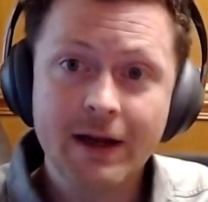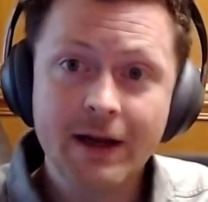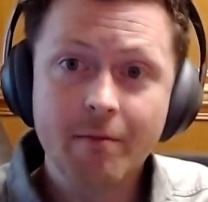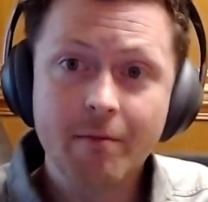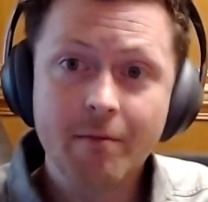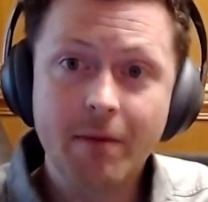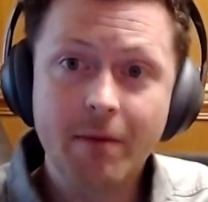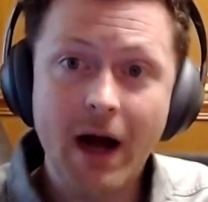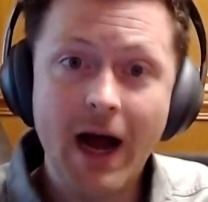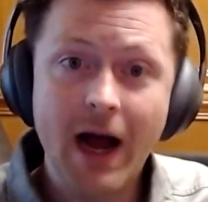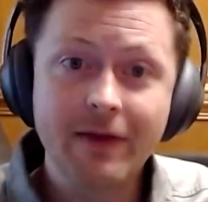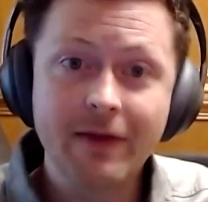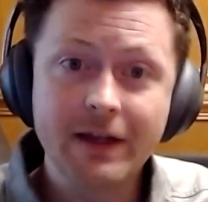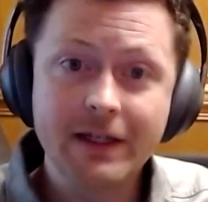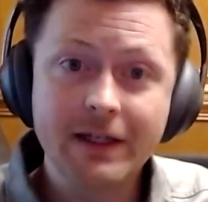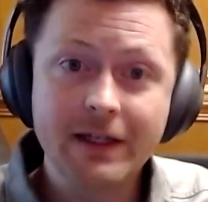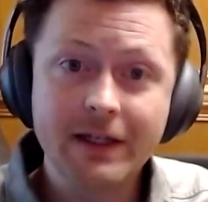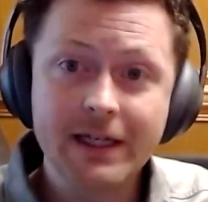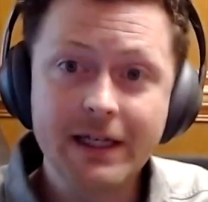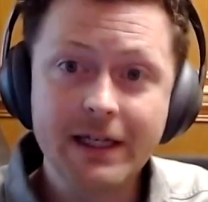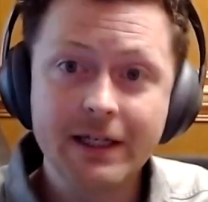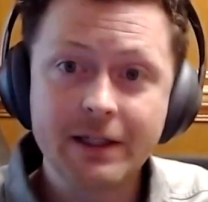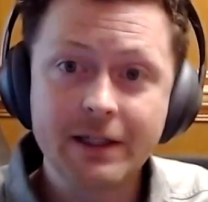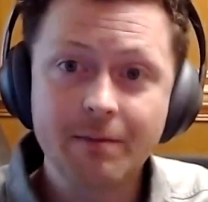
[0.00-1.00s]
behind the
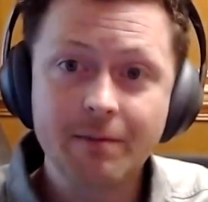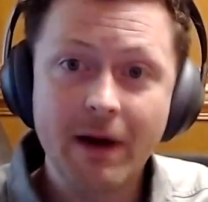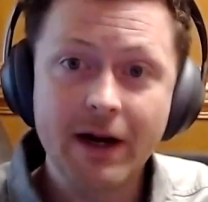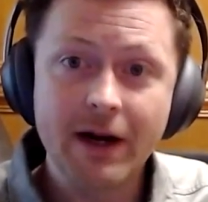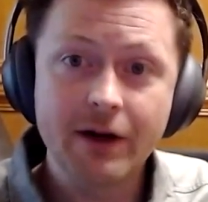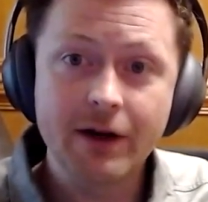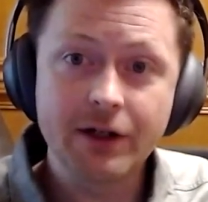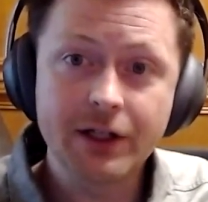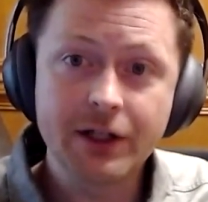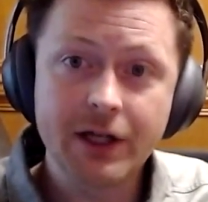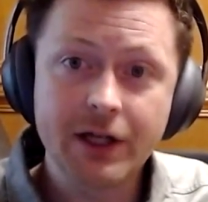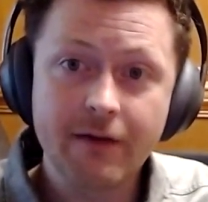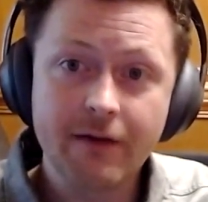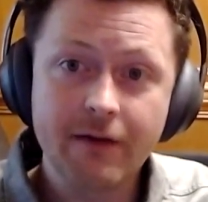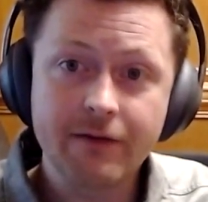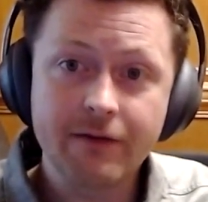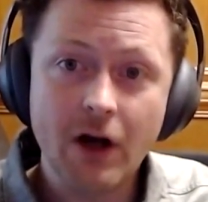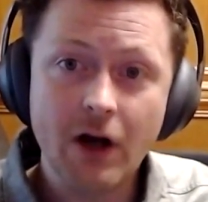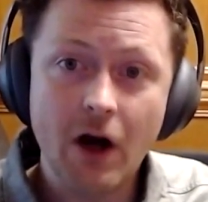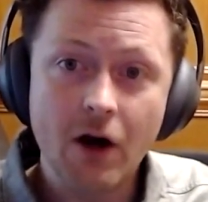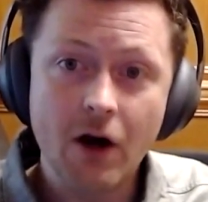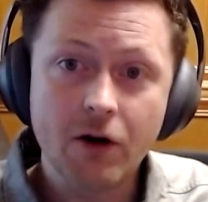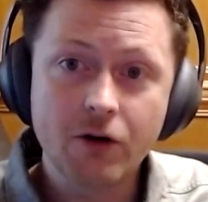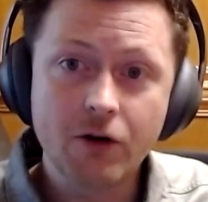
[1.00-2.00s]
scenes, Microsoft
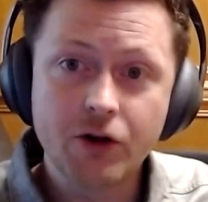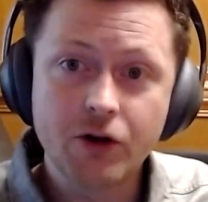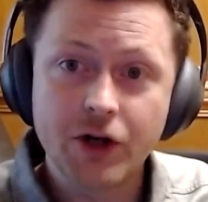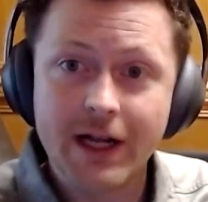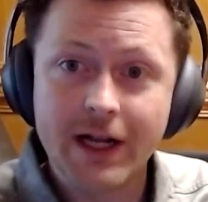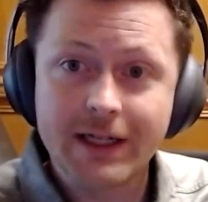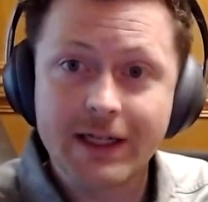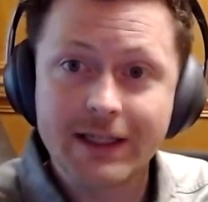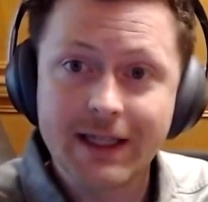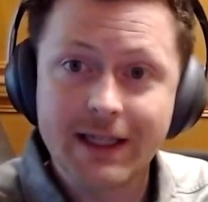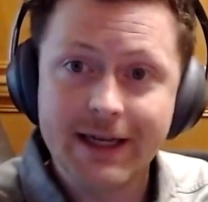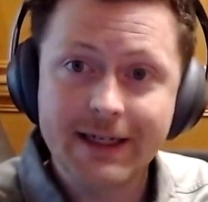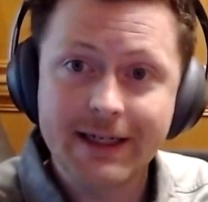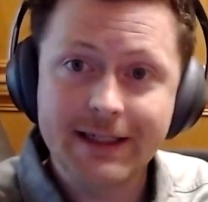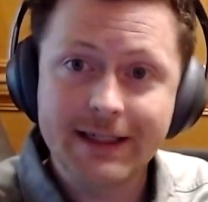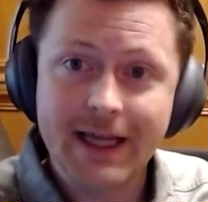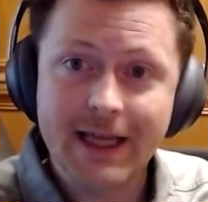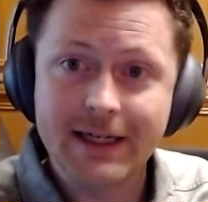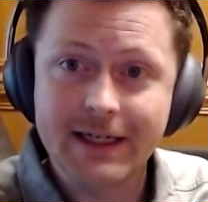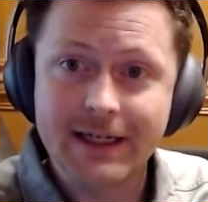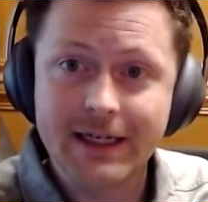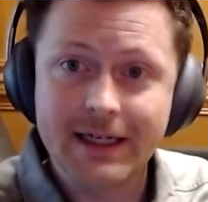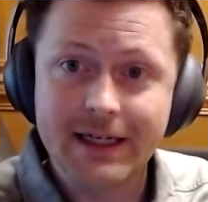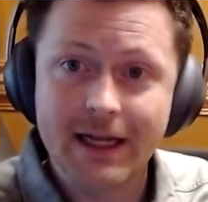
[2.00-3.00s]
auto translates that to
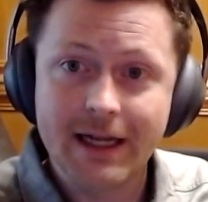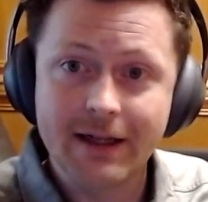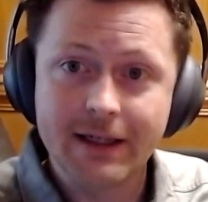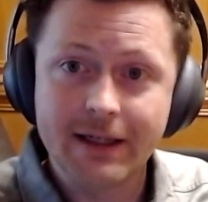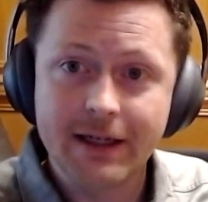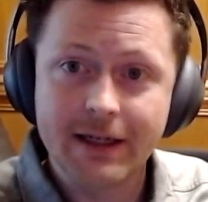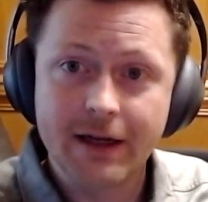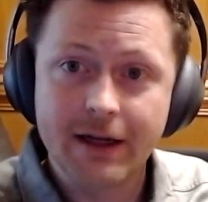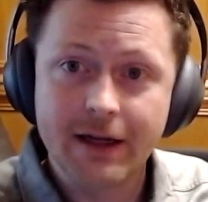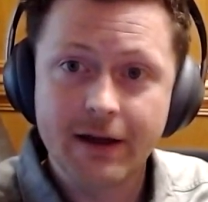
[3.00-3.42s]
Delta.